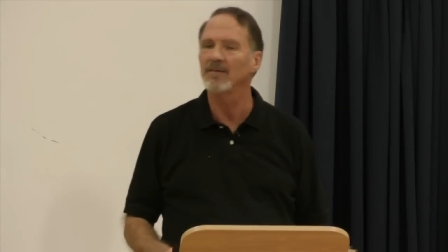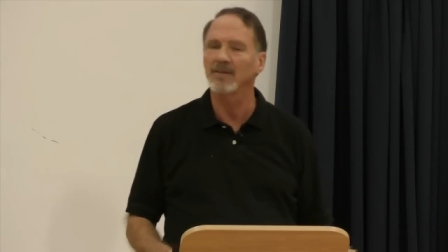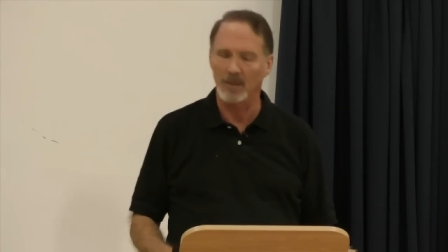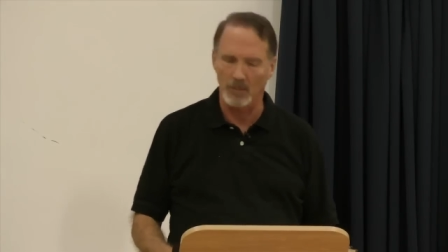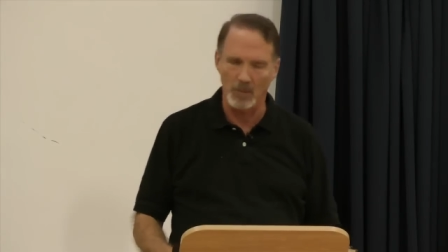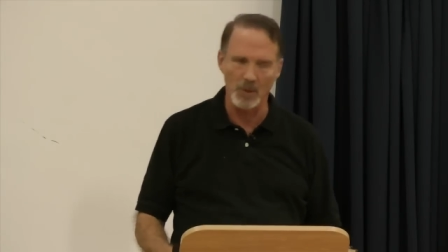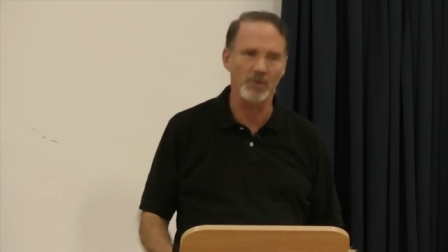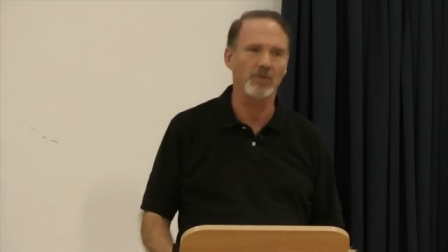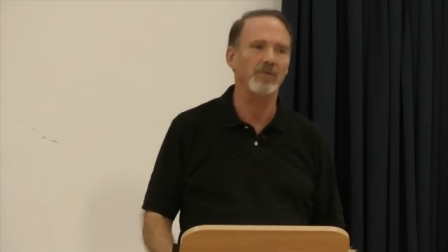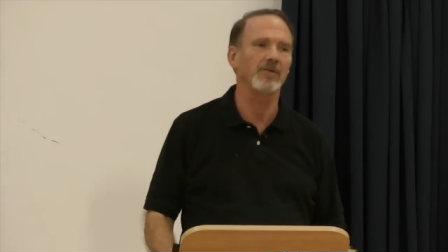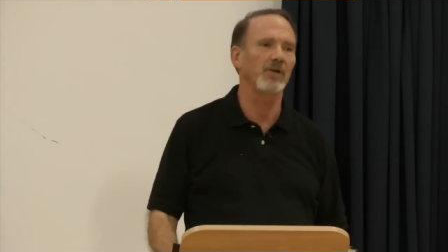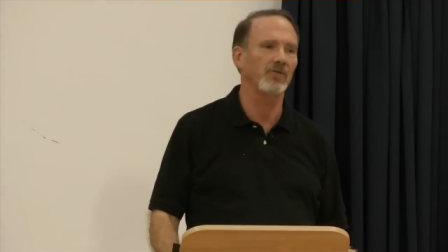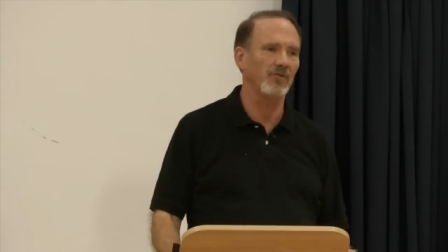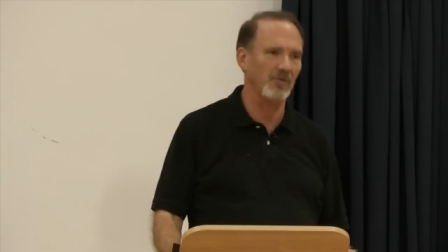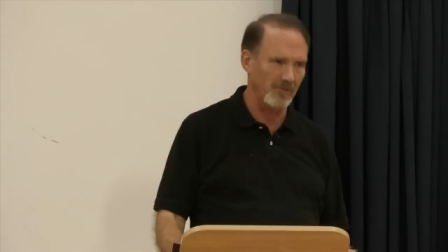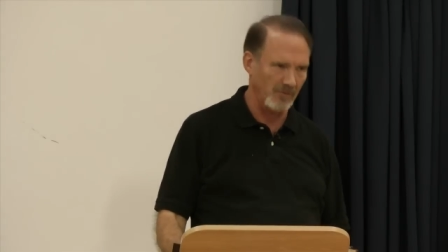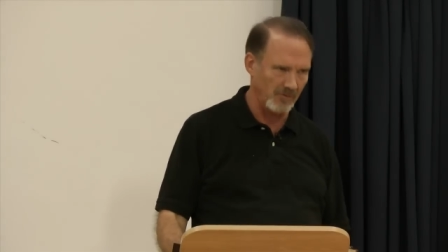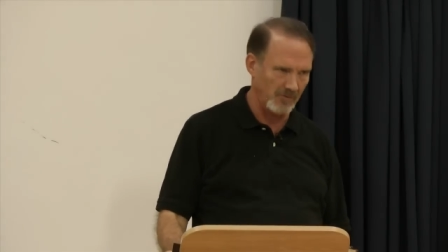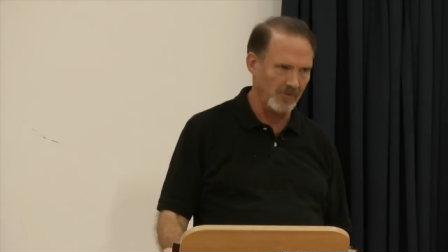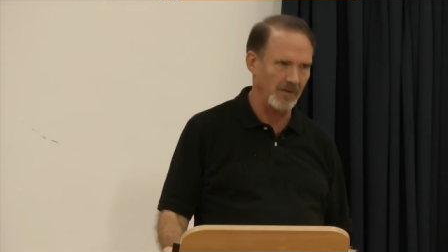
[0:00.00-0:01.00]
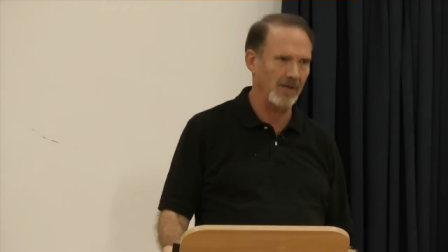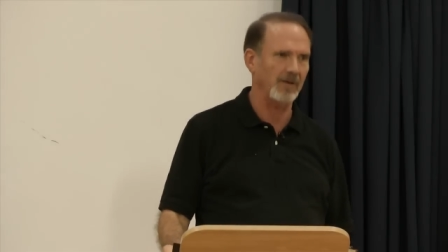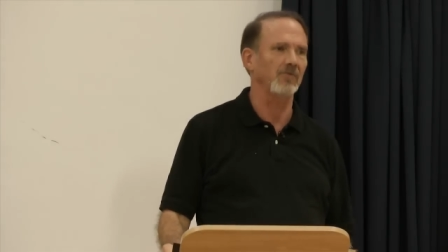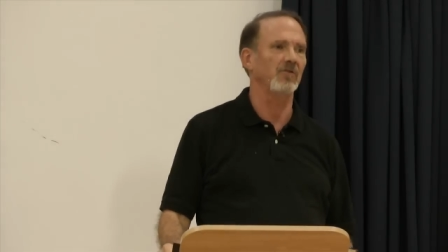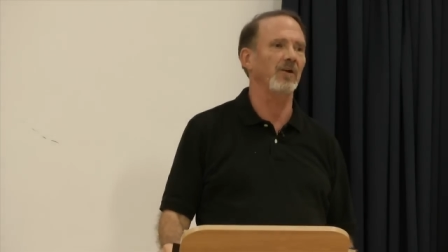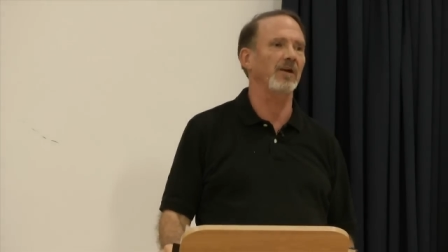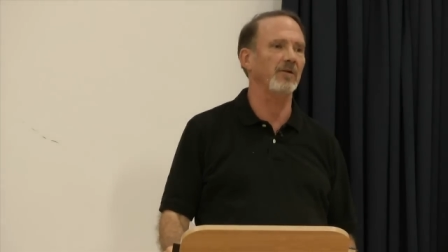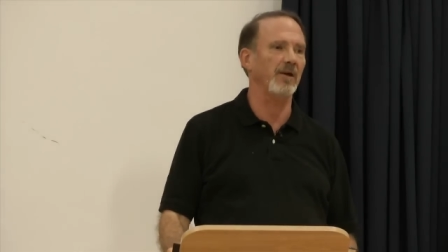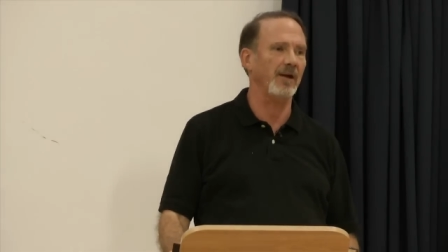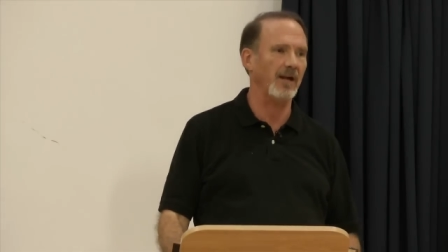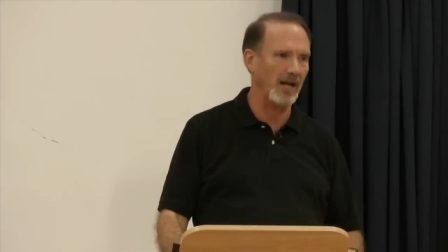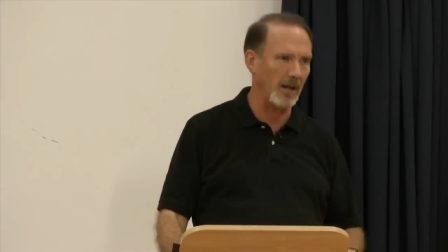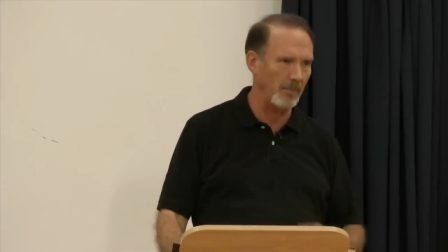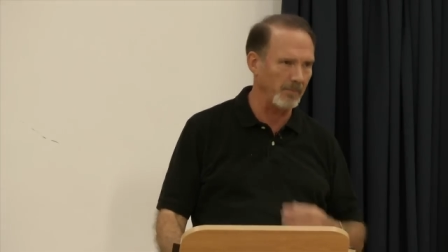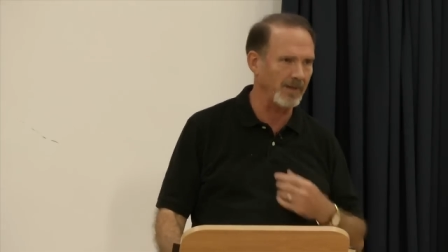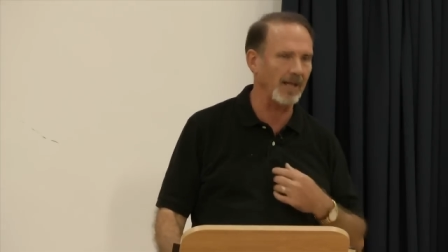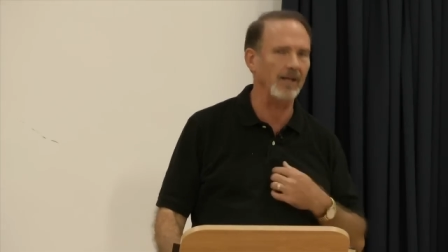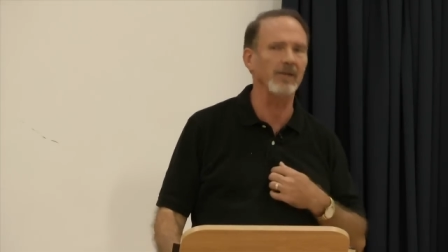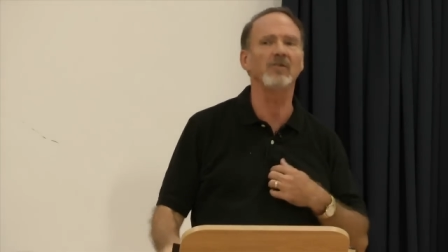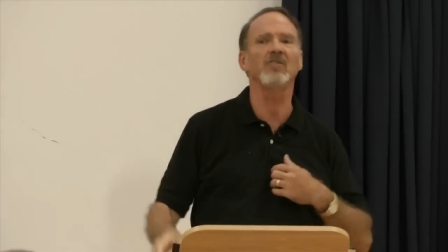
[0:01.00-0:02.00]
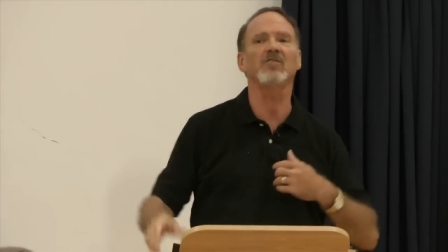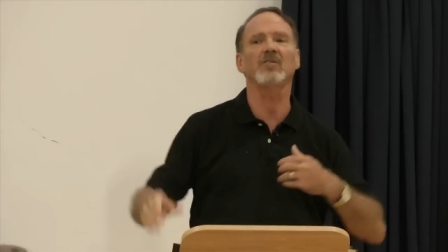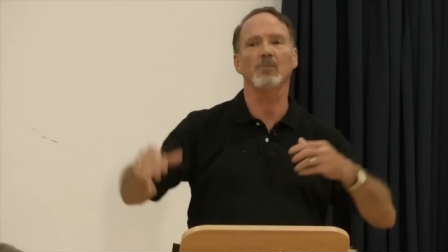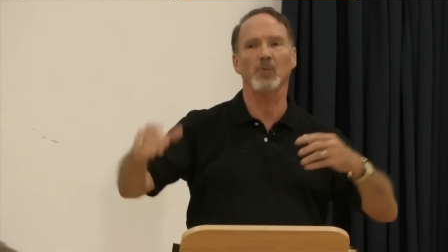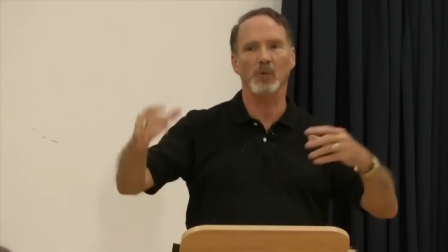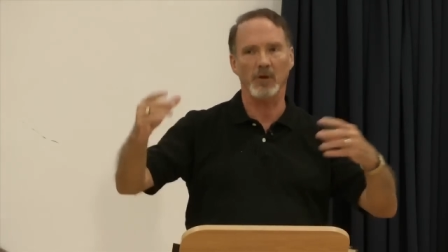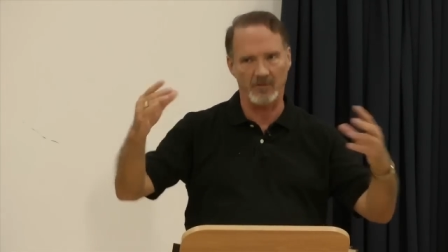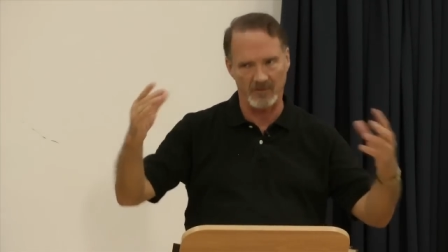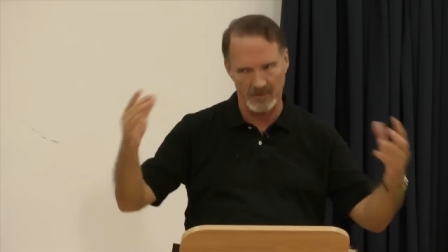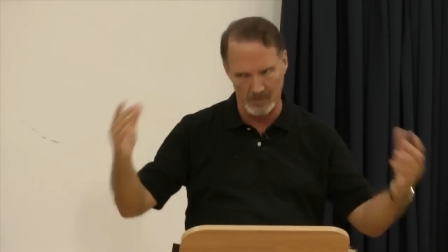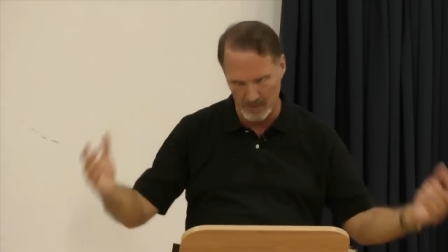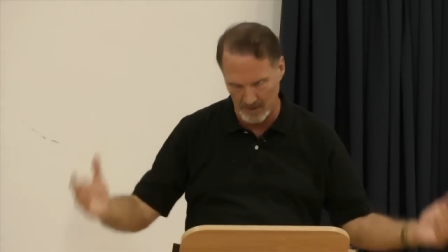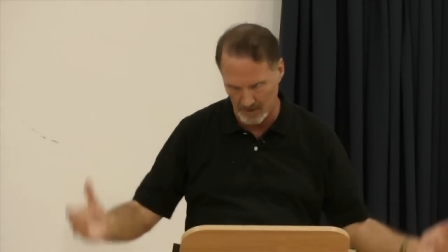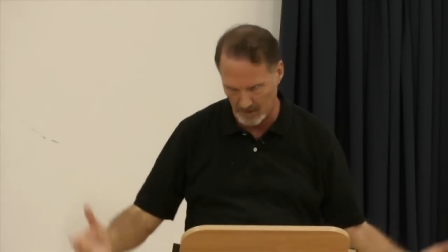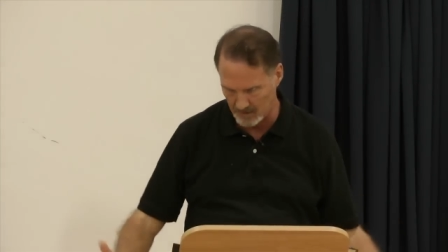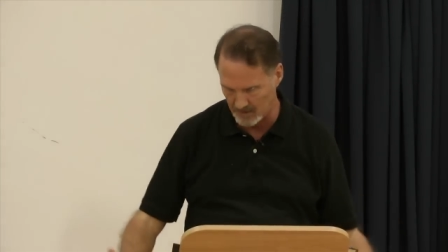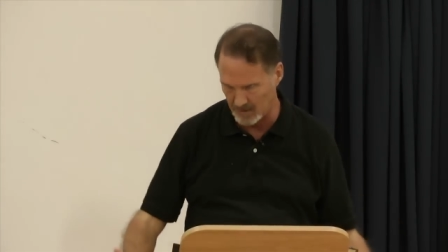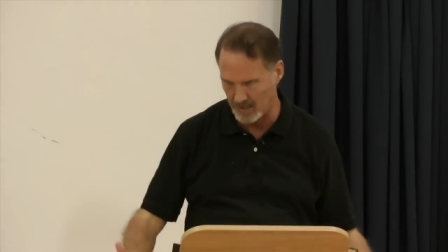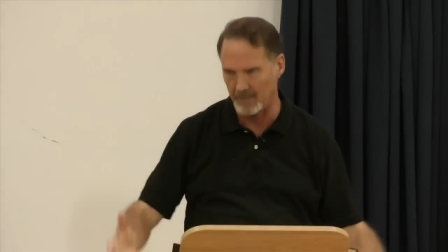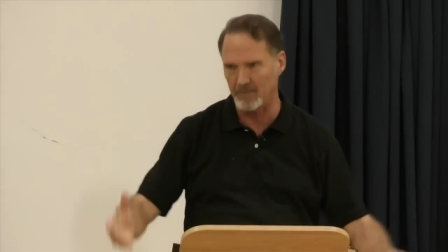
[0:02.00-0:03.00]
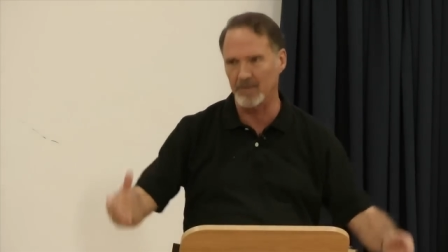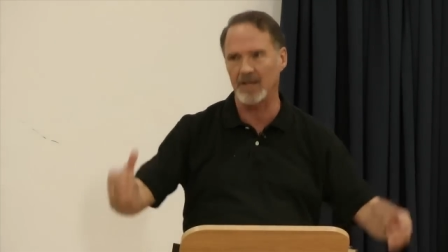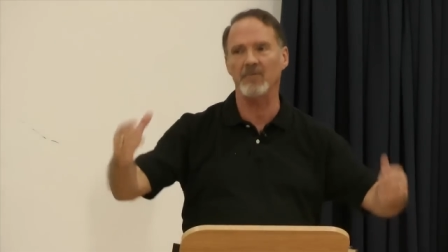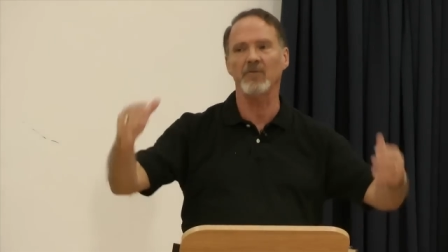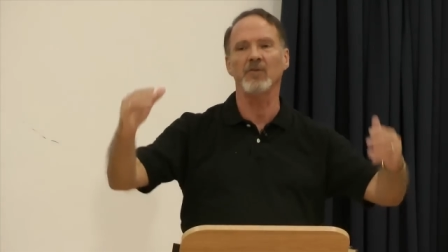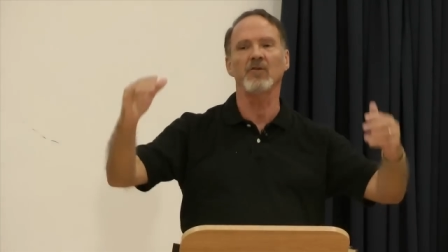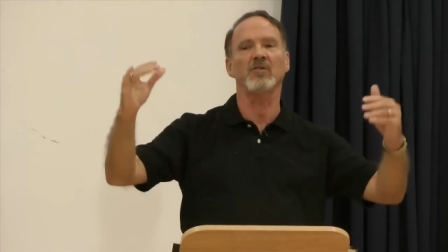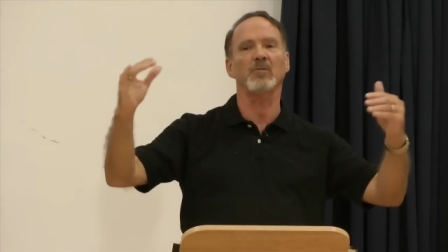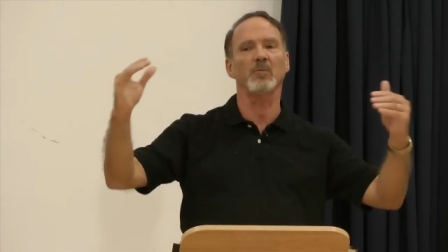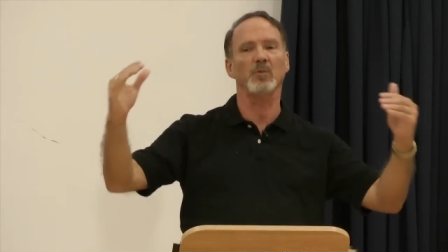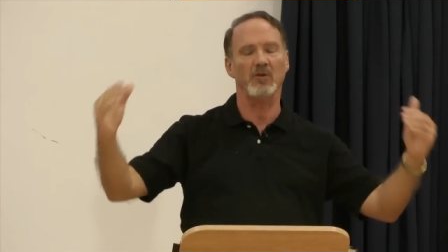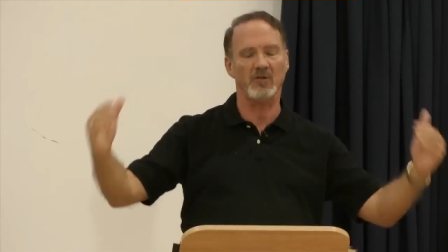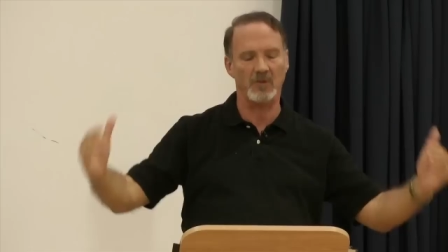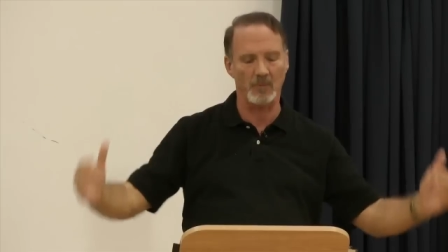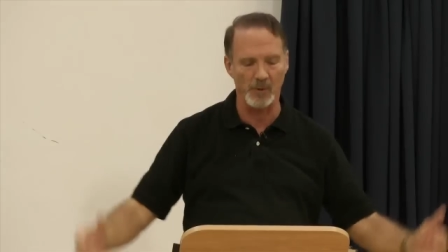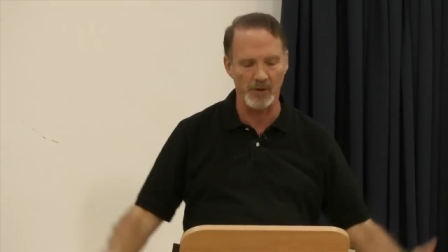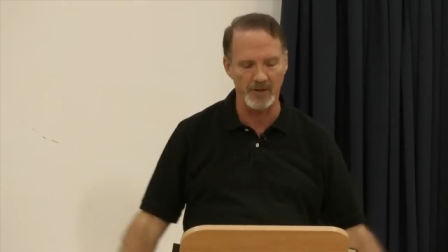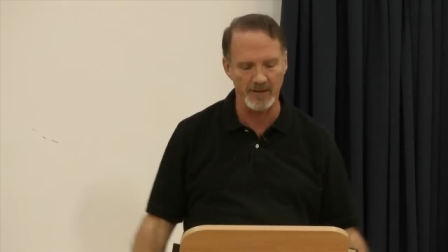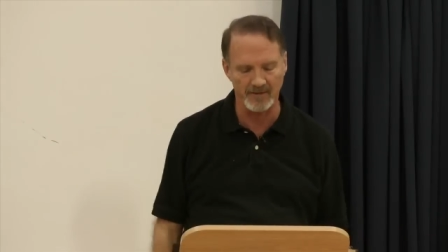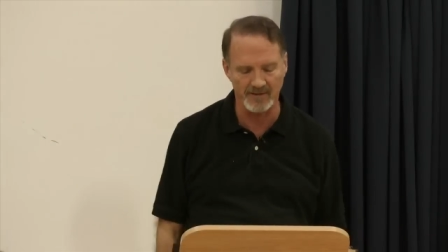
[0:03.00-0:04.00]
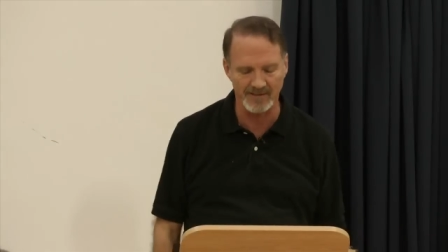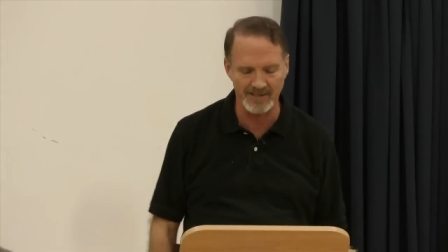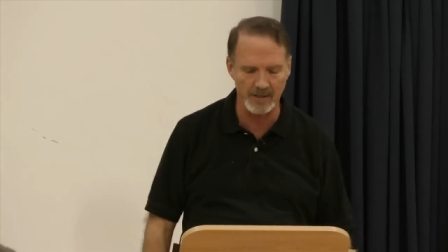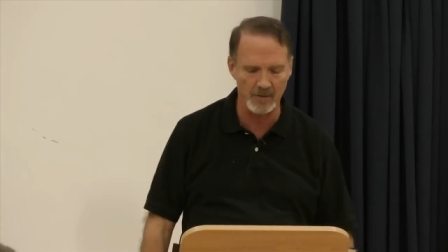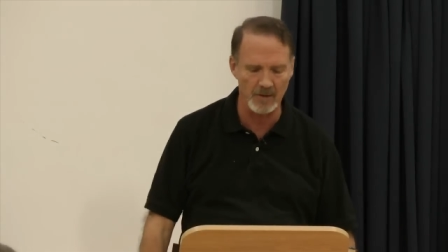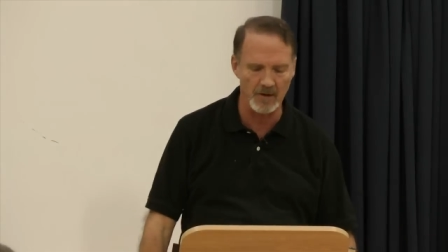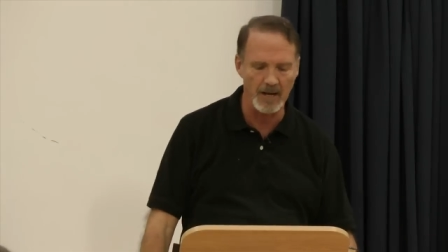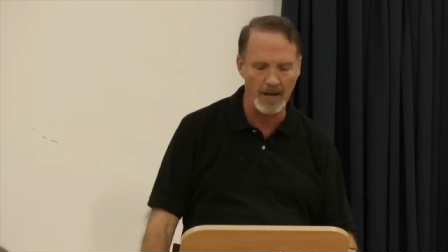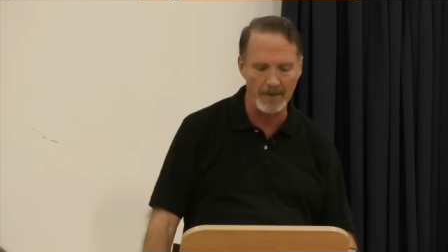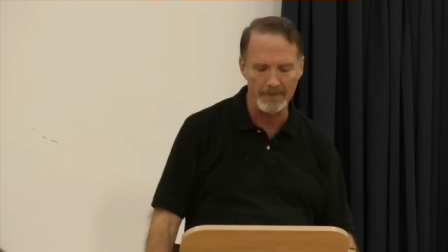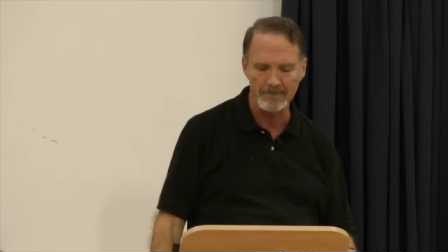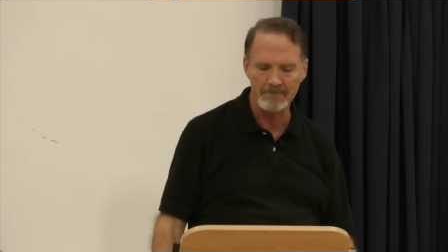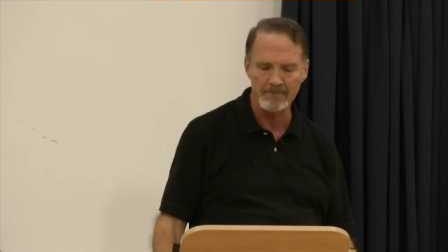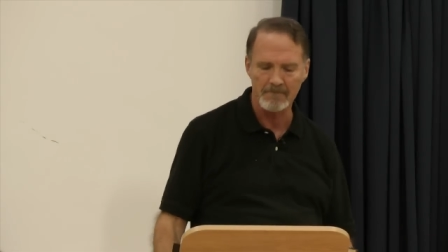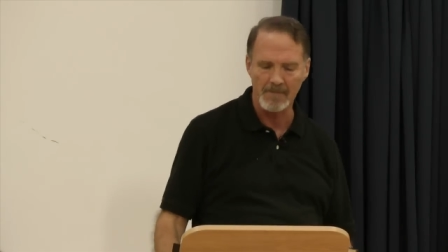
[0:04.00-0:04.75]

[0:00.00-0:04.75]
Come on, shake your head. I'm telling you some wisdom here. I am giving you some wisdom whether you see it or not.